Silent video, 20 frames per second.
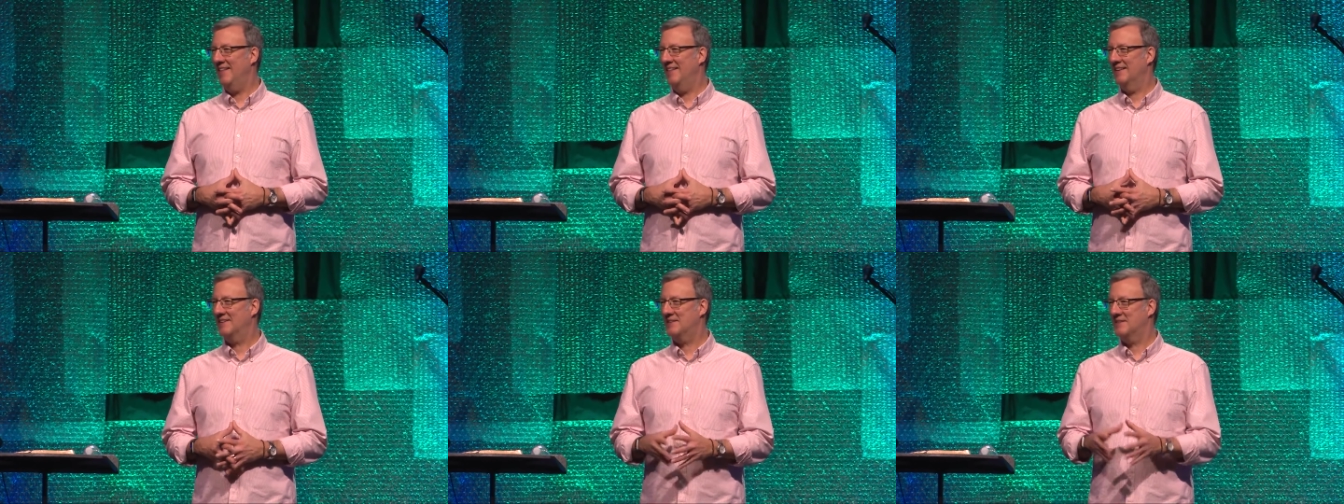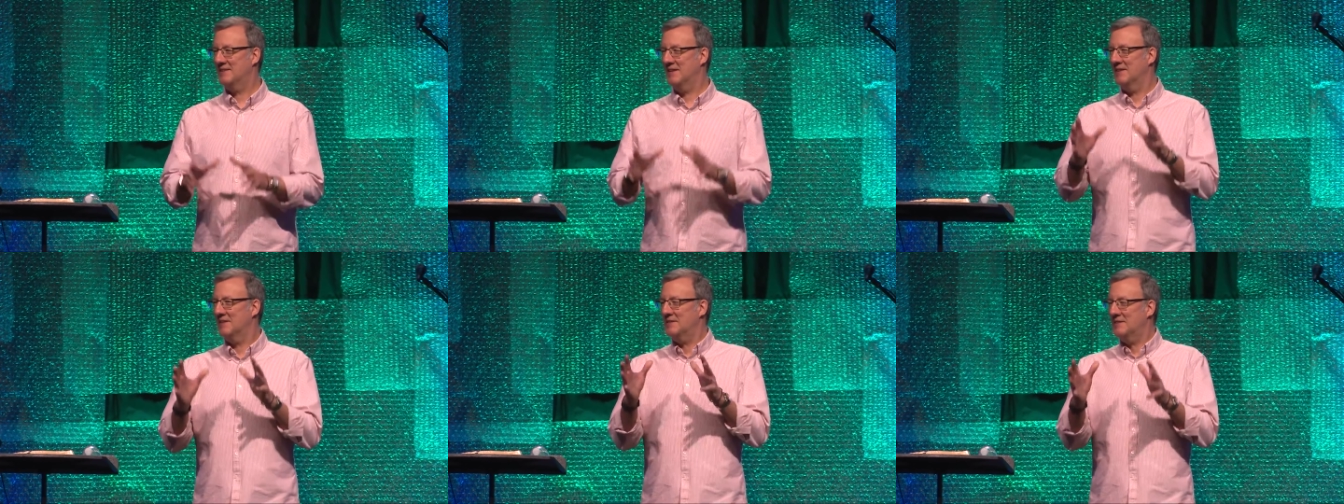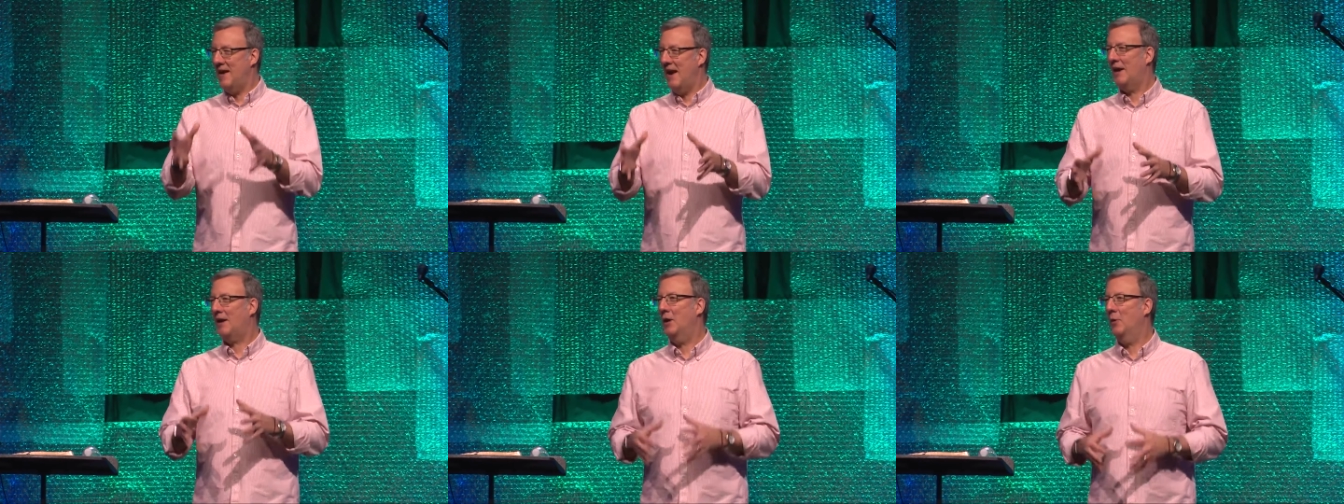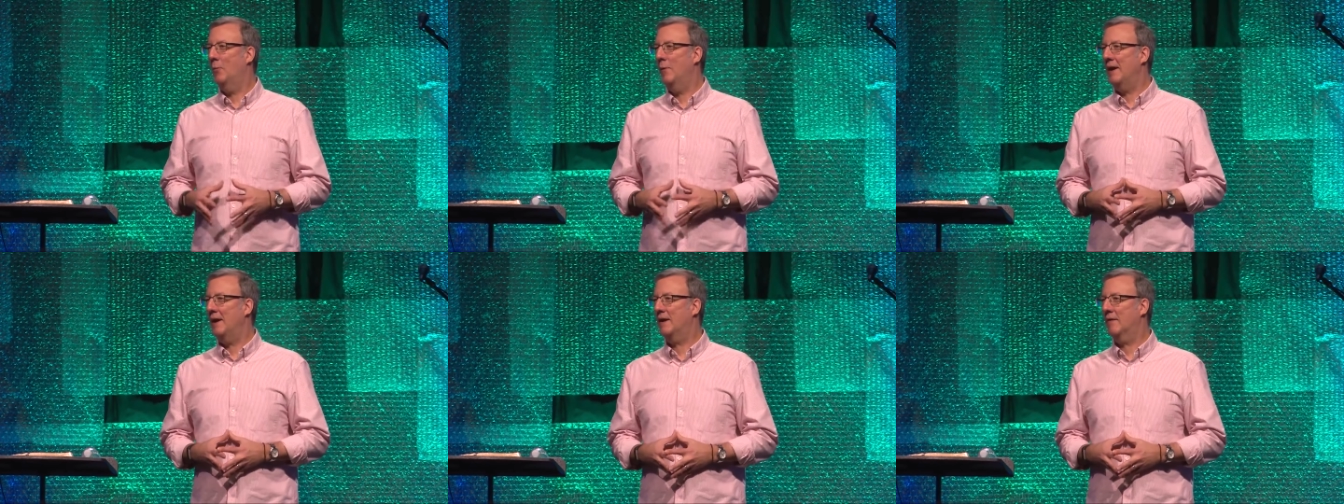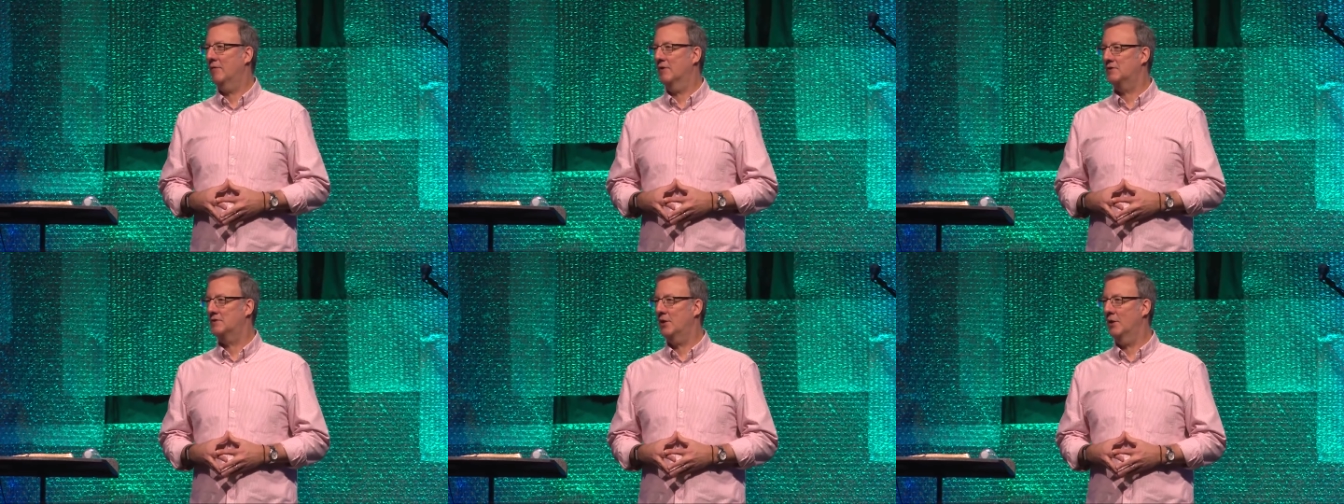This is the second week
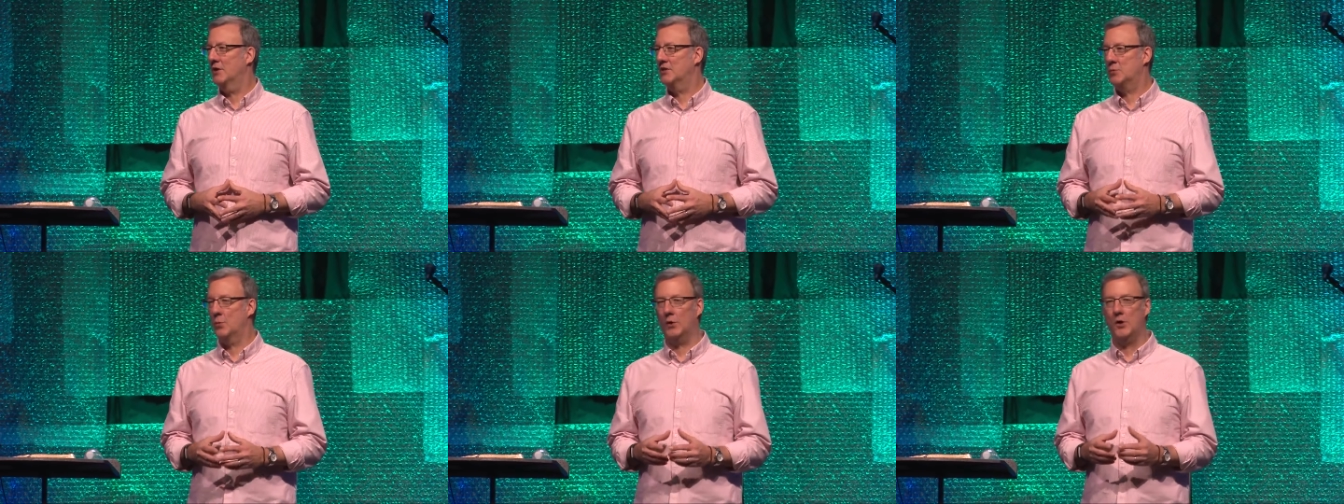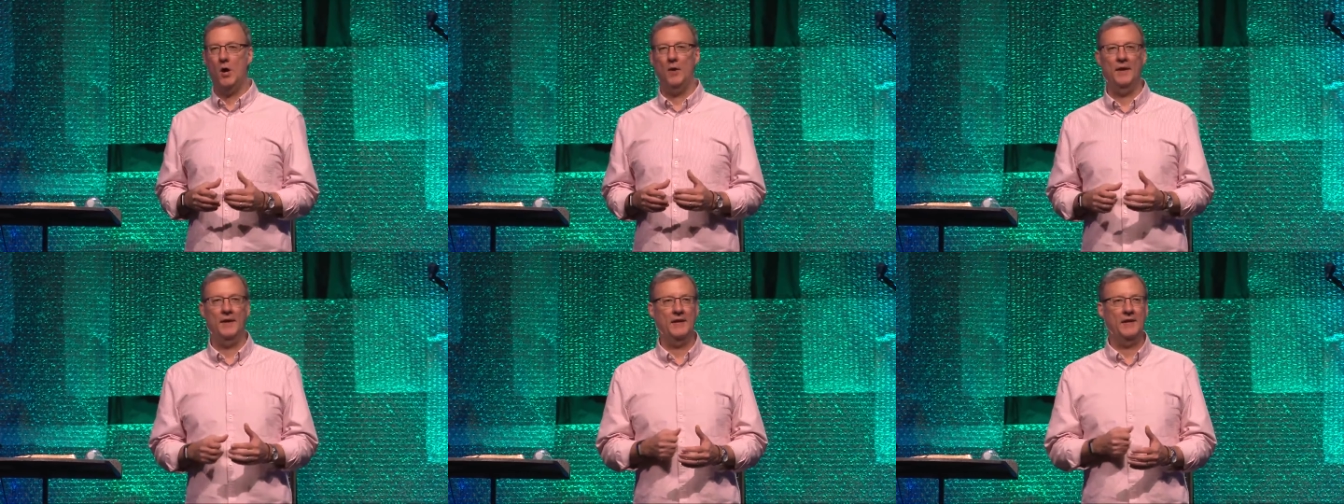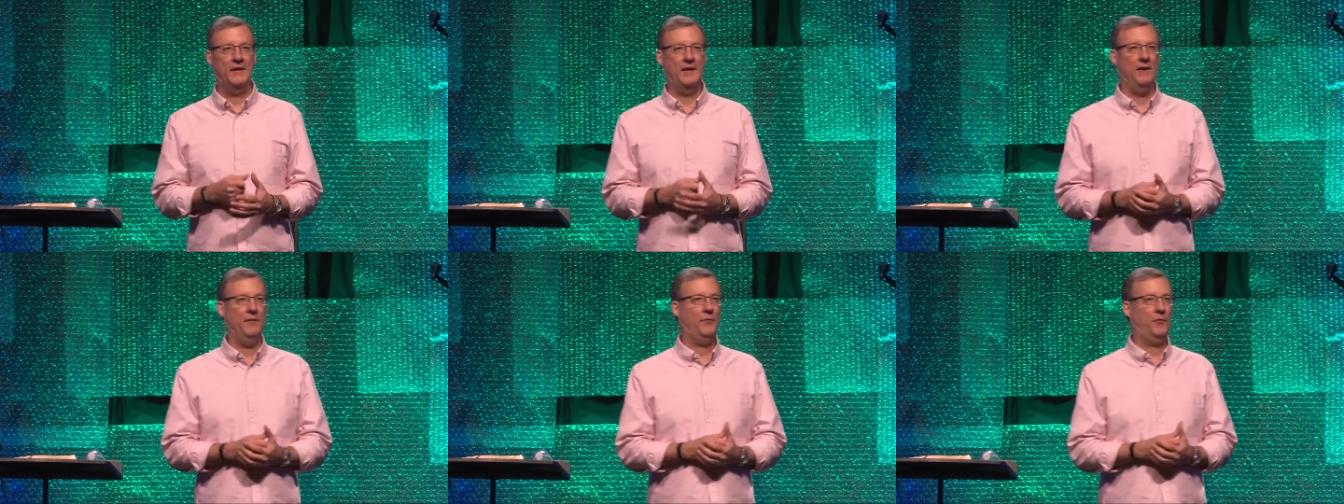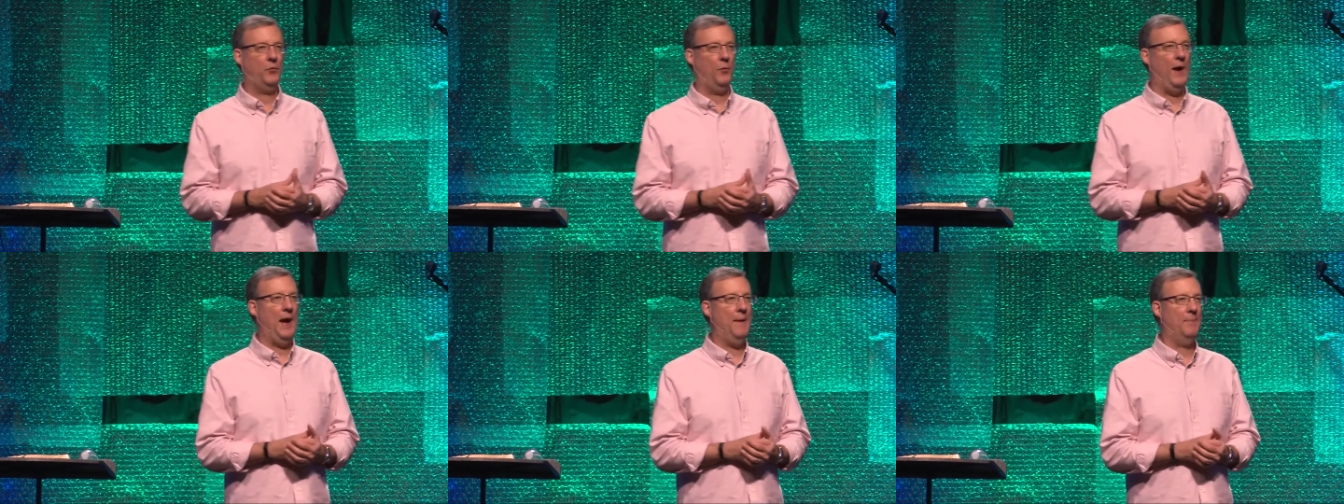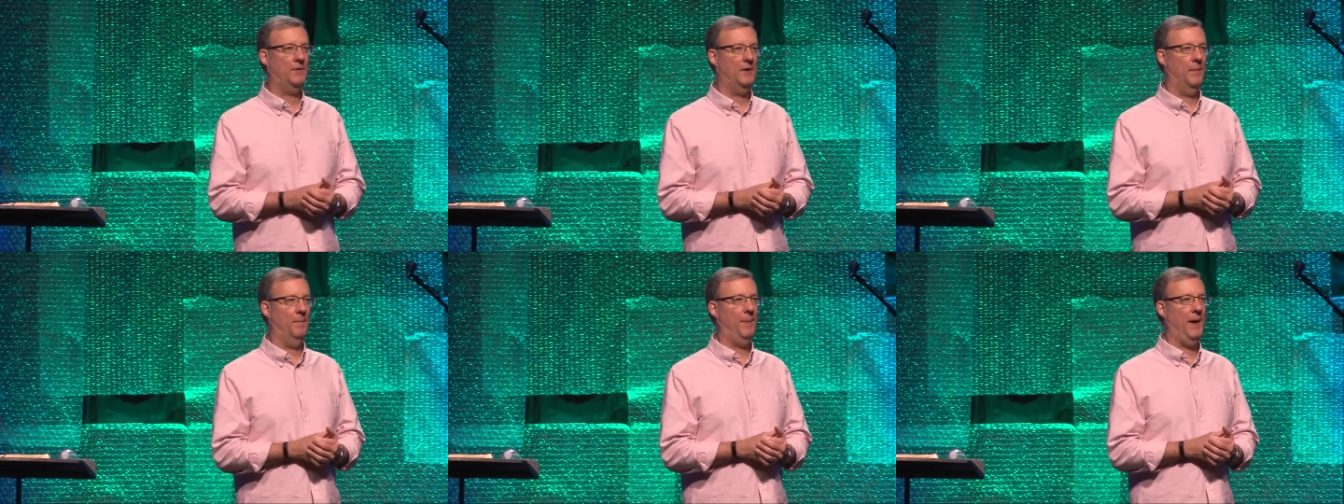of a series we're calling Gift
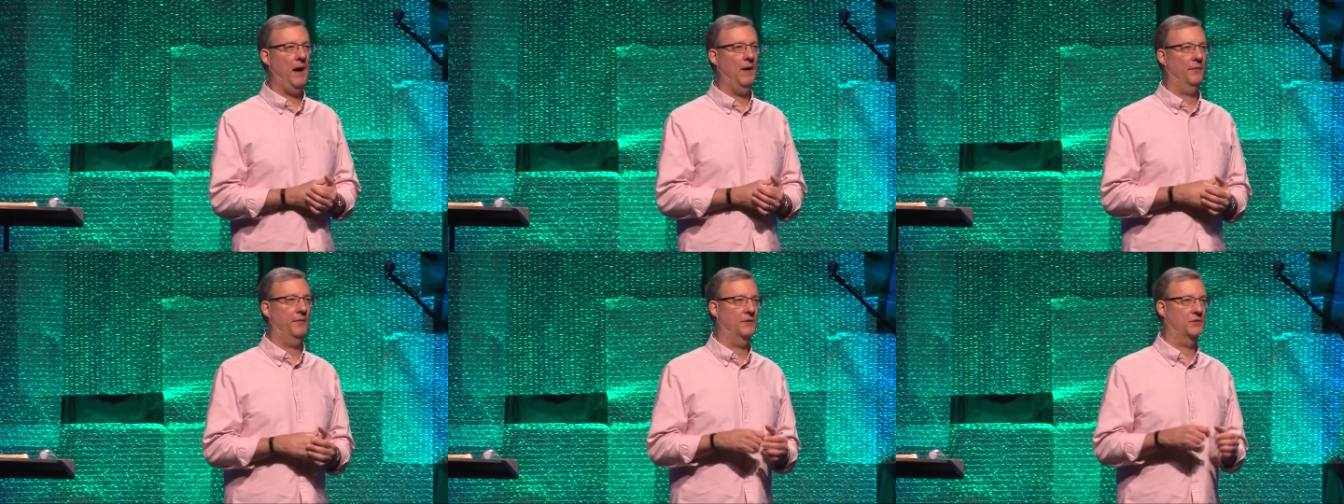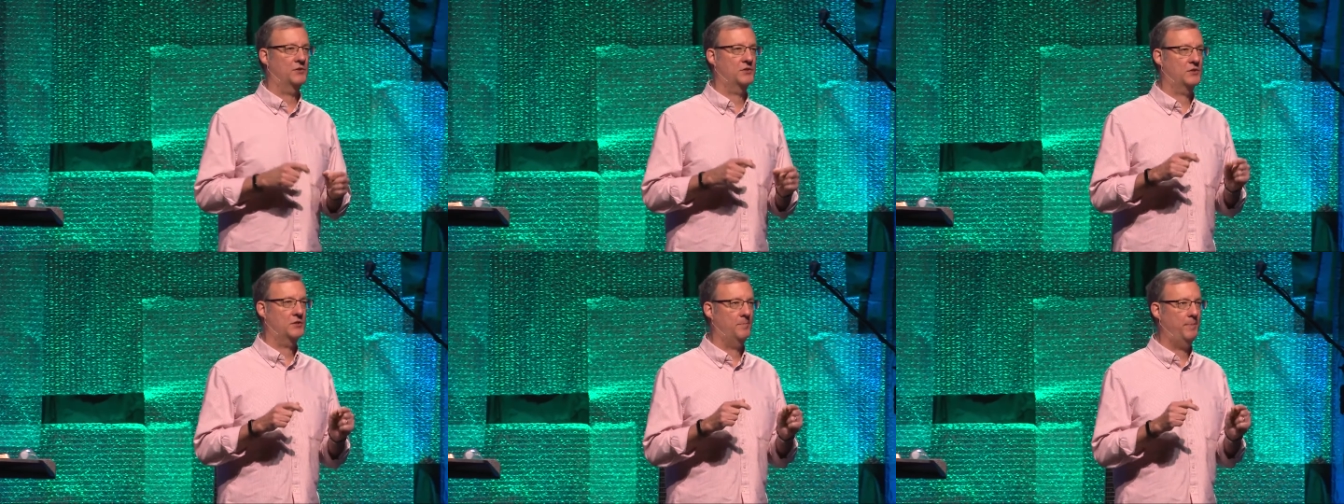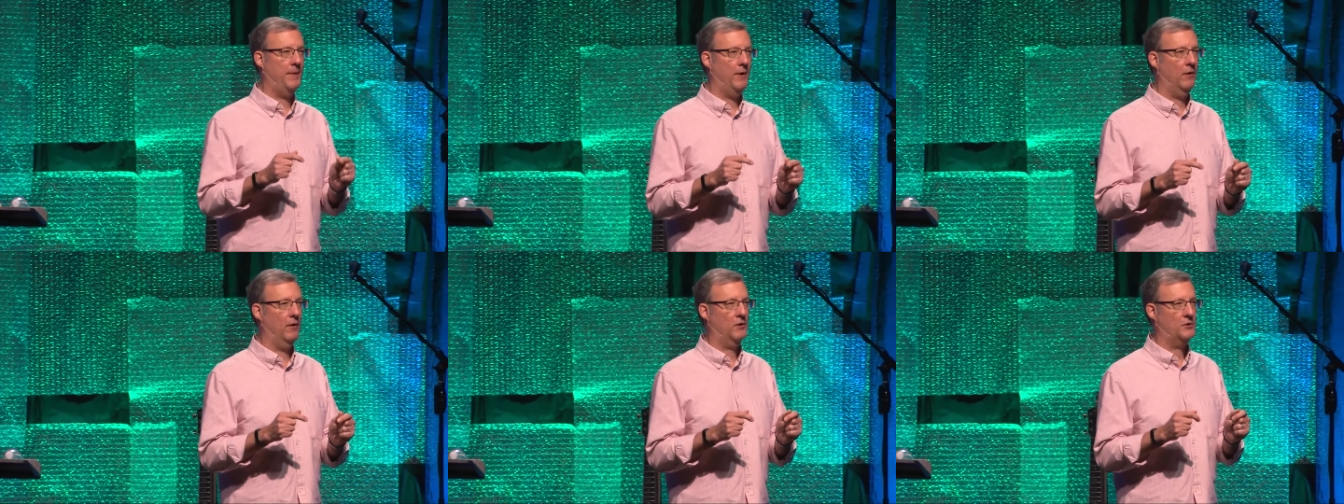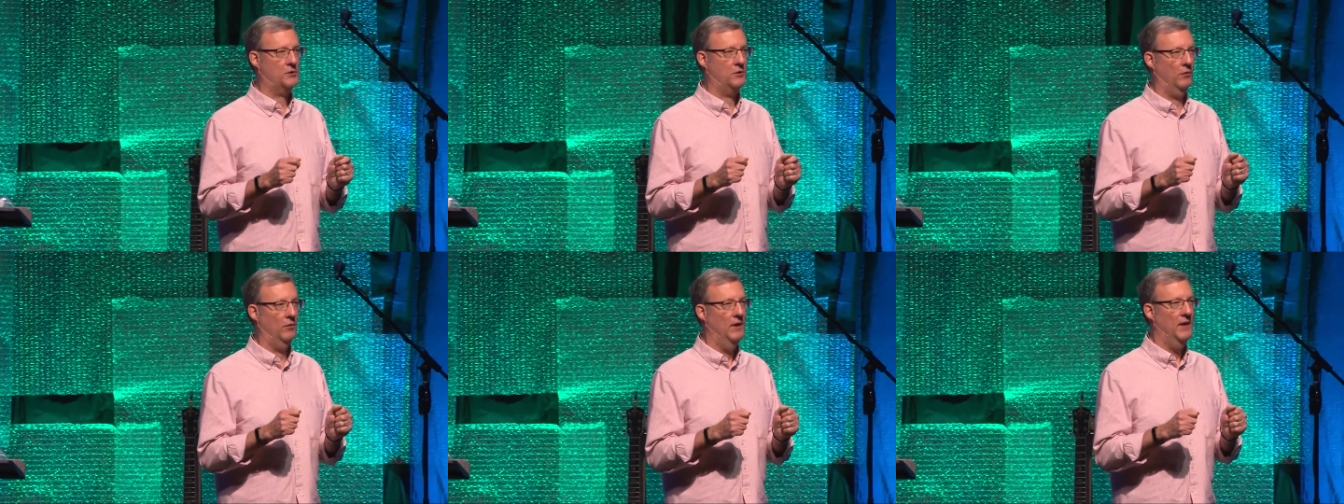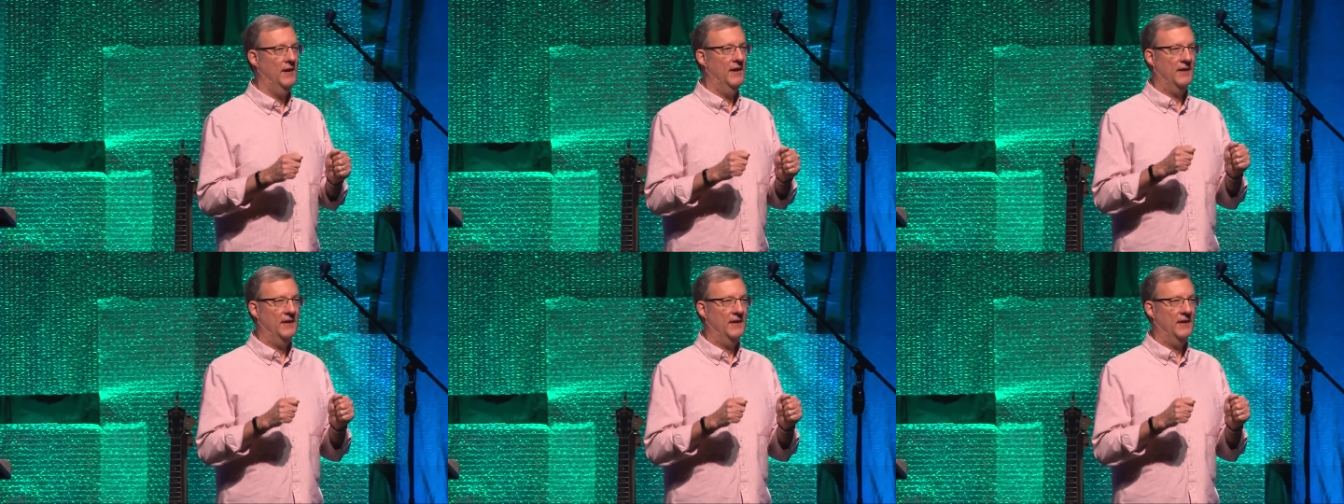Wrapped about the spiritual